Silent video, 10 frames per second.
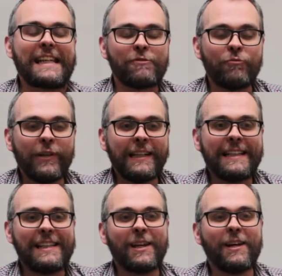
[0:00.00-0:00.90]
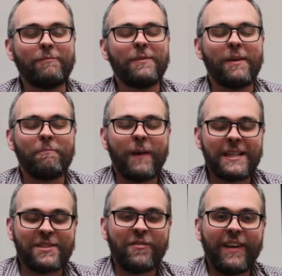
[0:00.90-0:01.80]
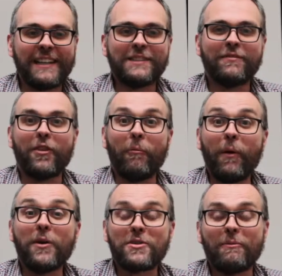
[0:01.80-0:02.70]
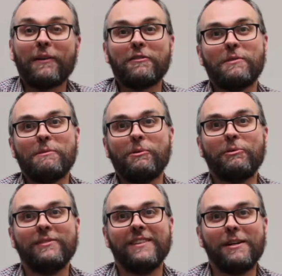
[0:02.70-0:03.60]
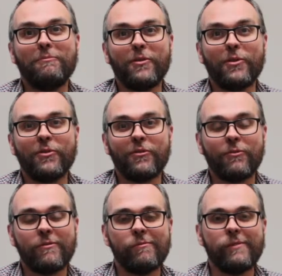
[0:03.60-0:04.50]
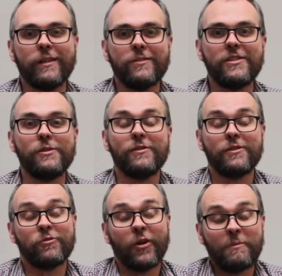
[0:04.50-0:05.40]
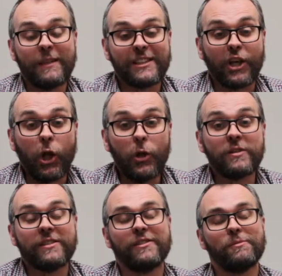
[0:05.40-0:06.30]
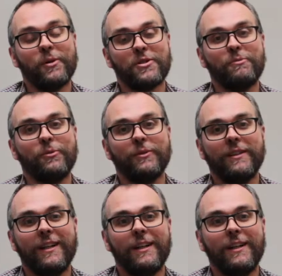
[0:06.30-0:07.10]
is really best effective for the most amount of people that we can do, to try to be as inclusive as possible.